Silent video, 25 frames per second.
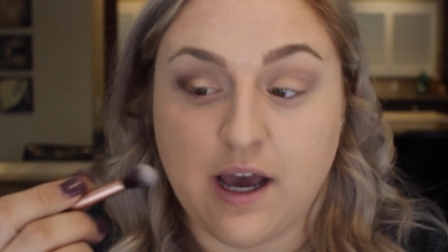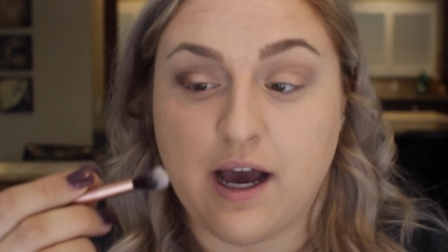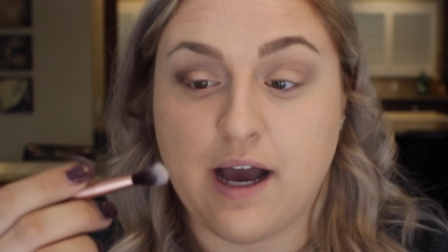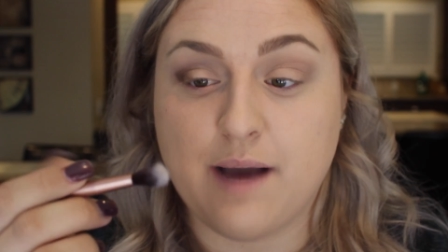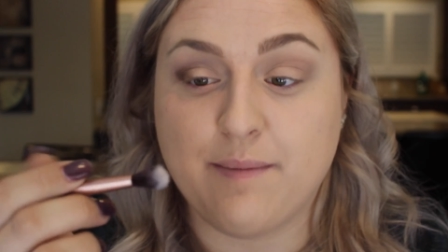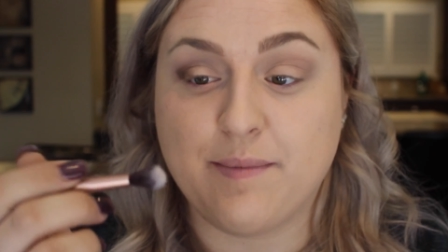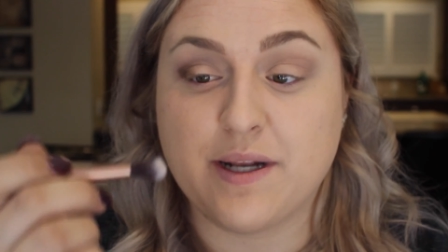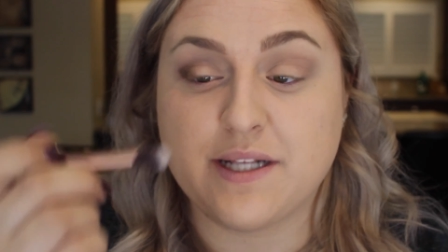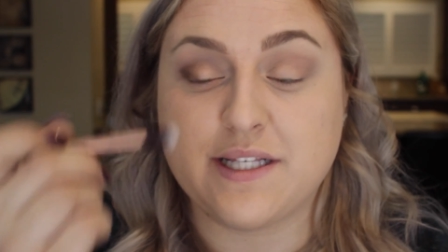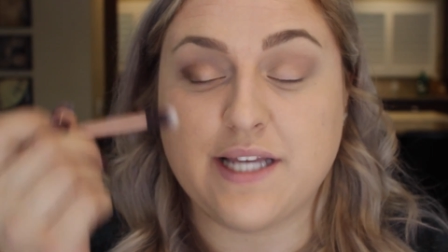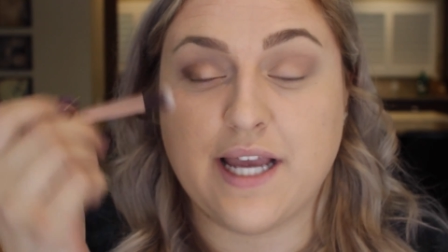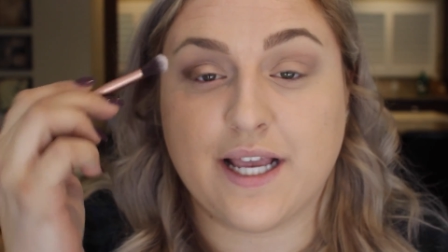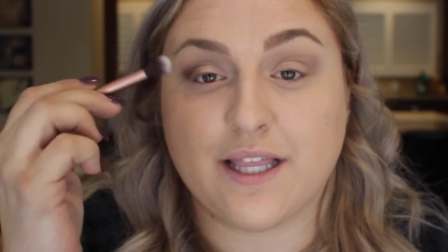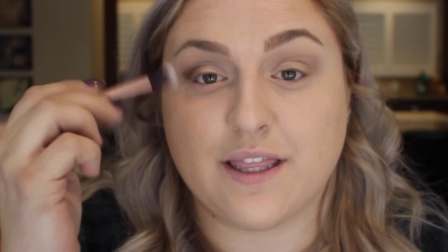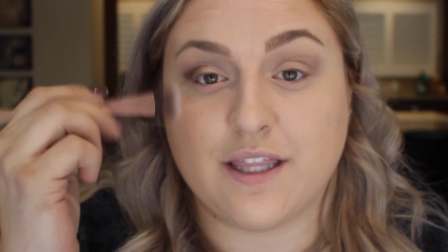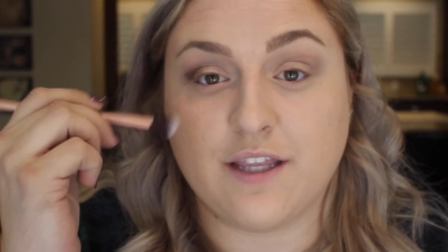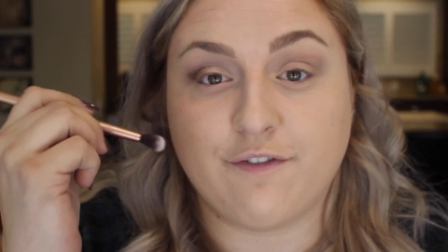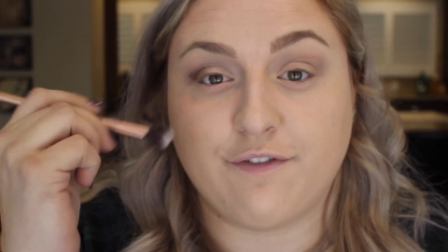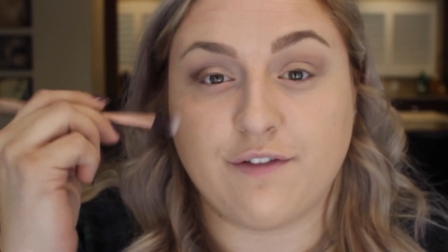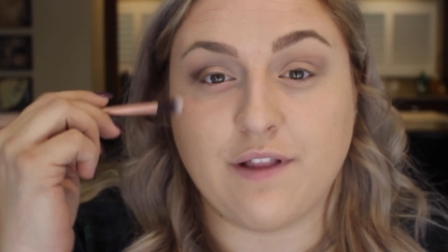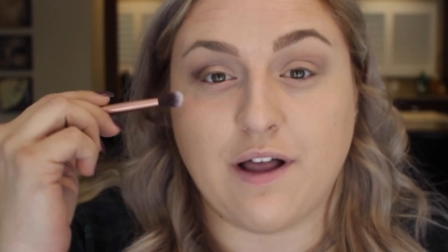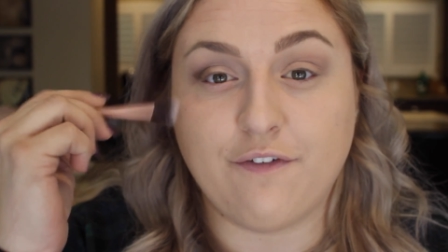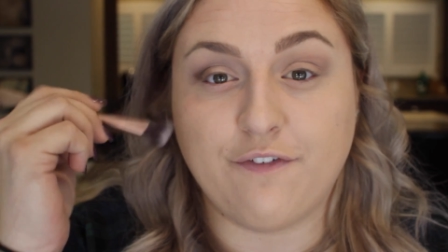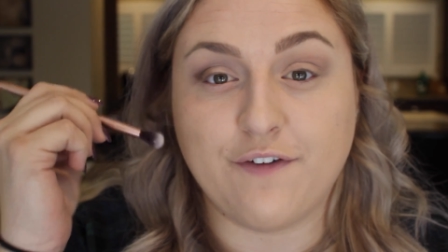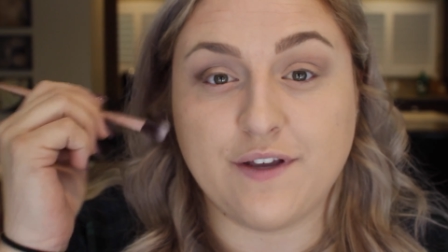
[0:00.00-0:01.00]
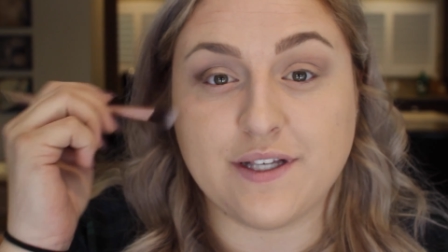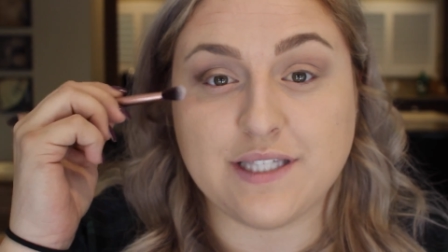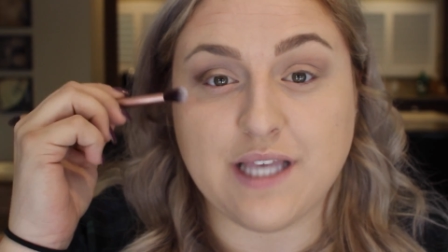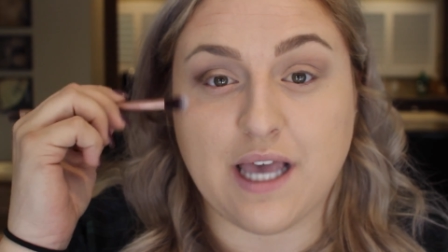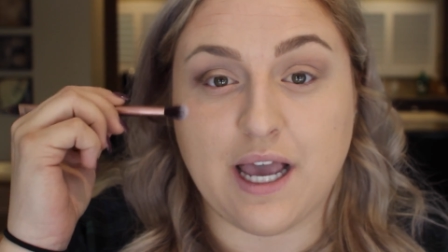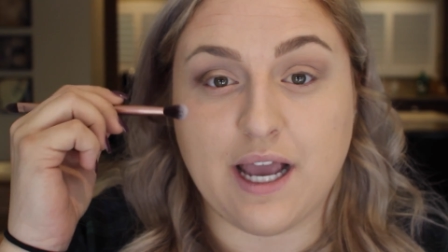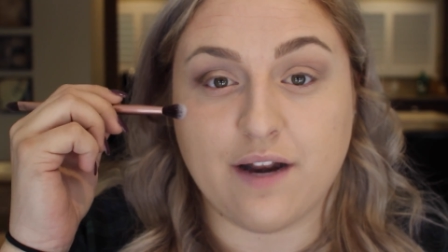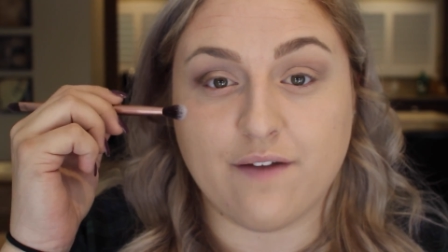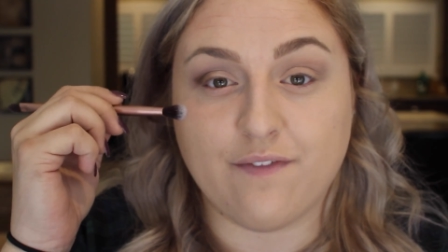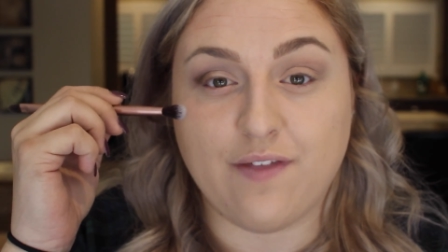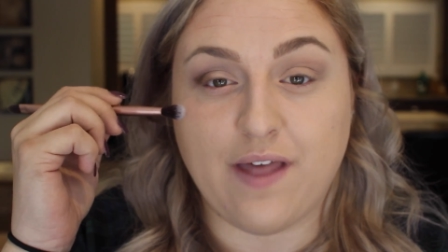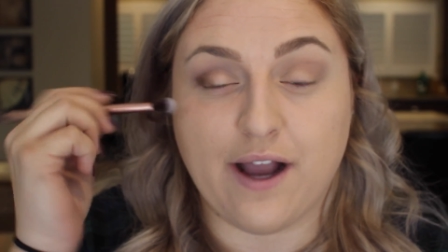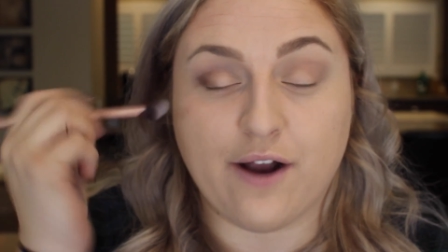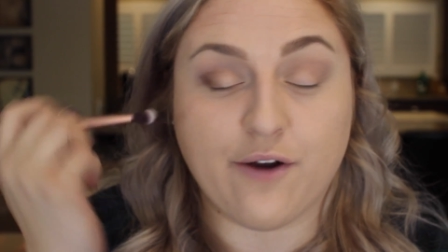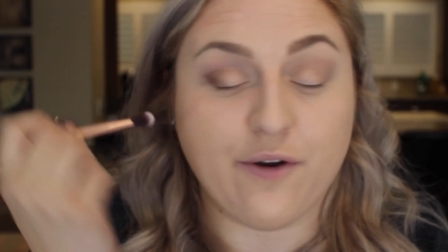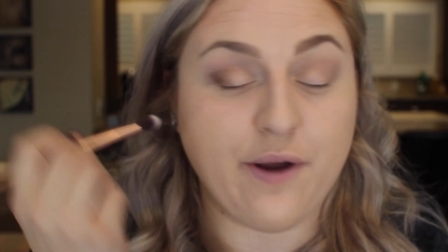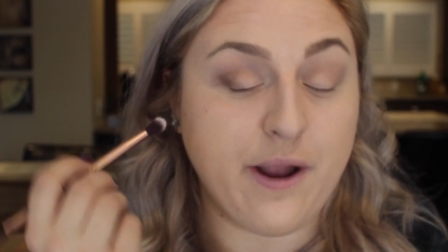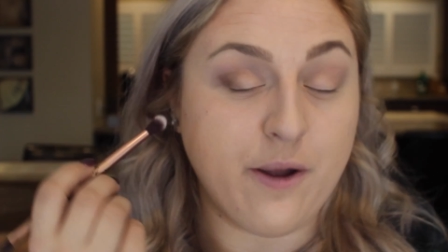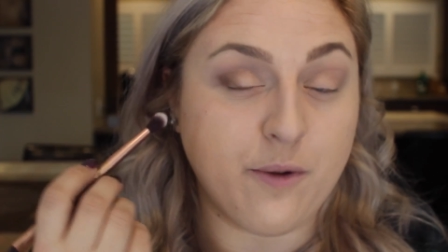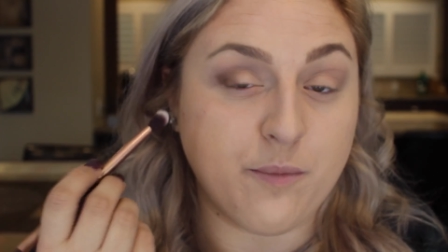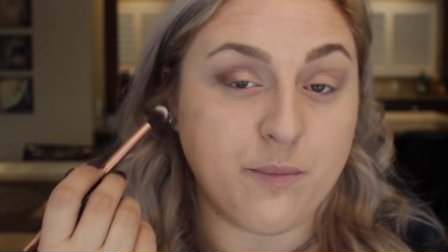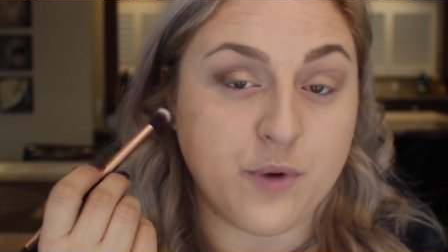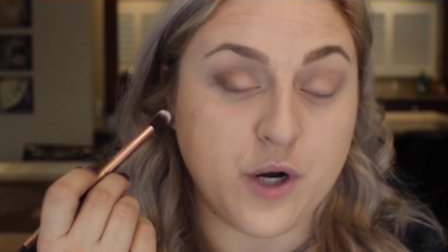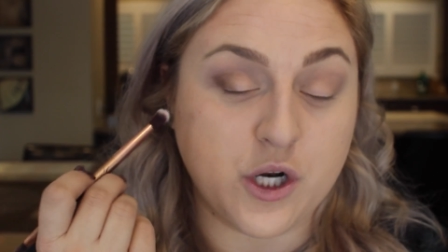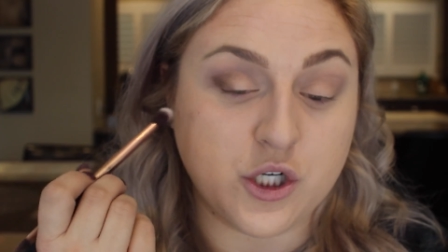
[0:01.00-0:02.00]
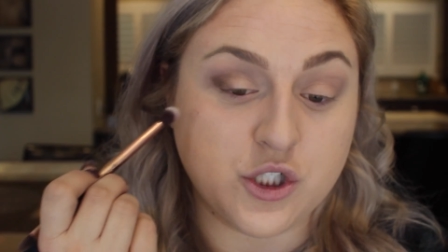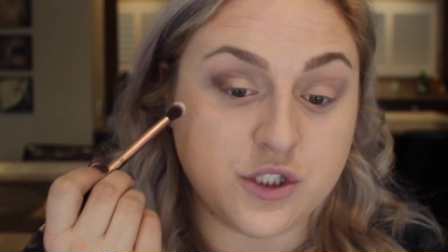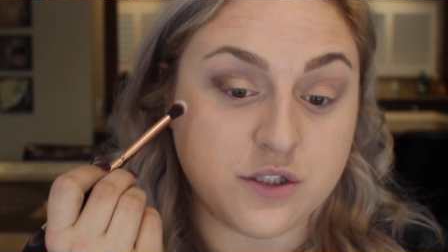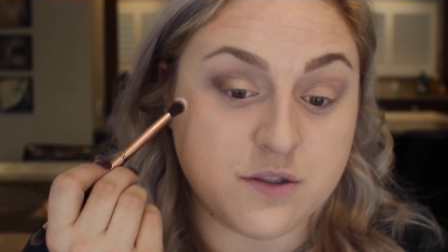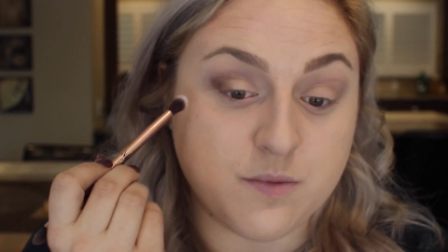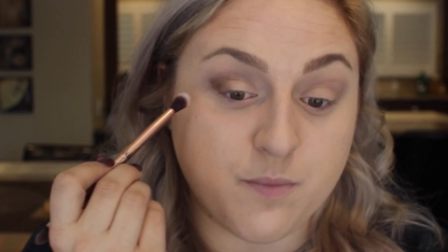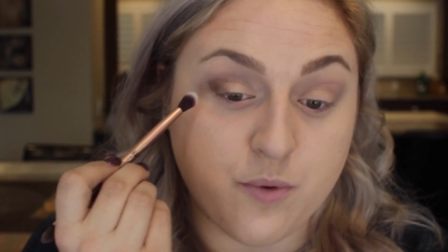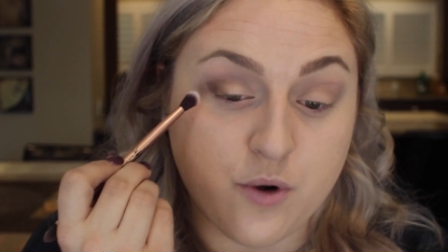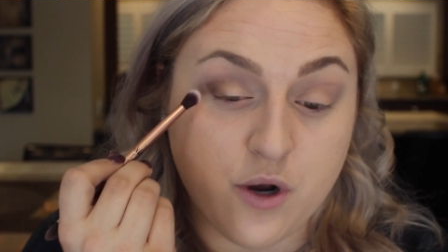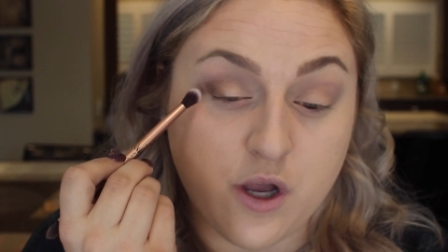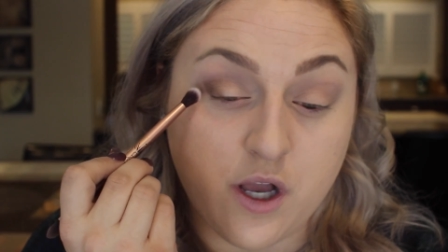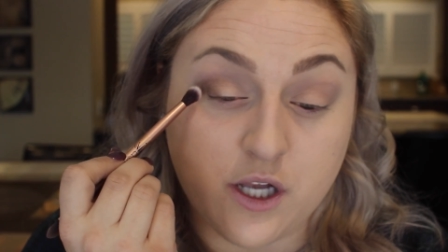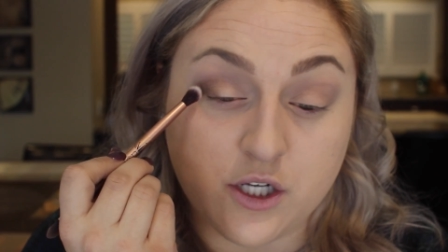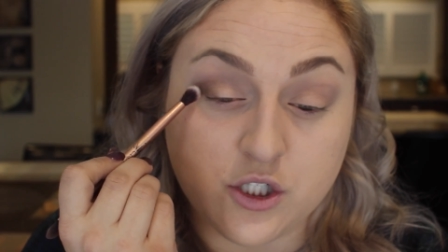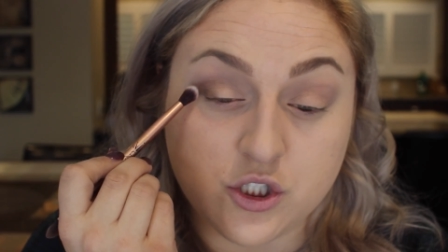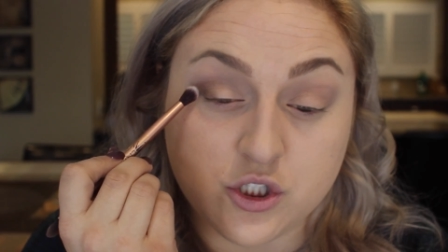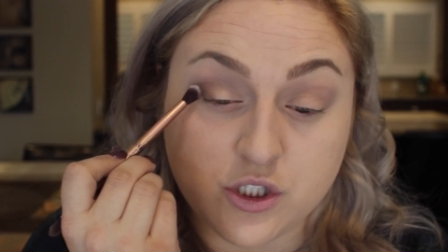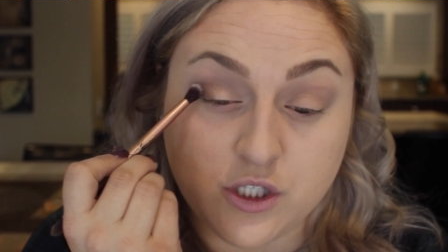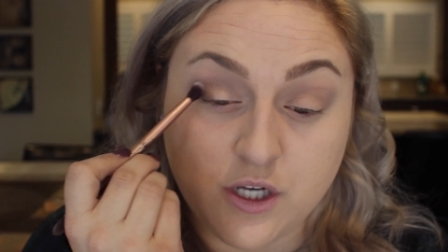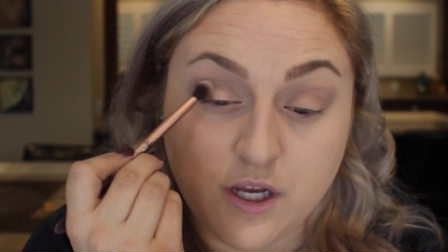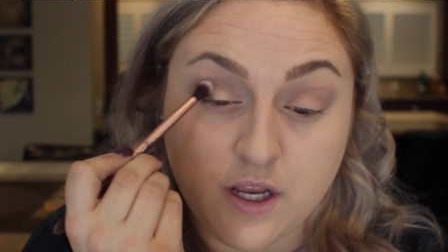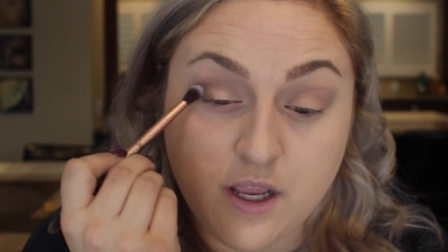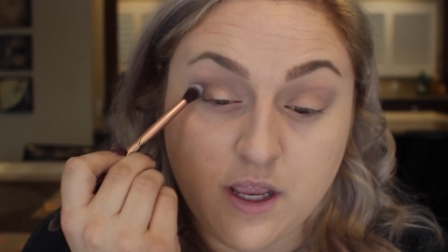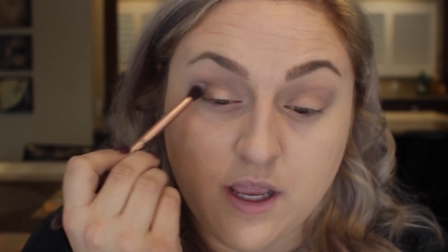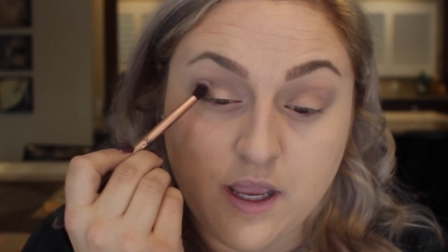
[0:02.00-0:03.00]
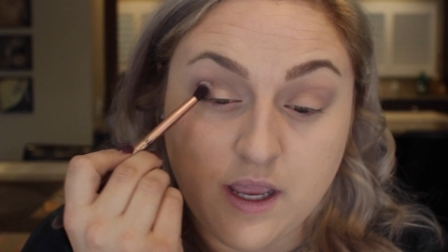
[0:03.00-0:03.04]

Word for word: I'm going to take the fluffy side of that Crown Brushes brush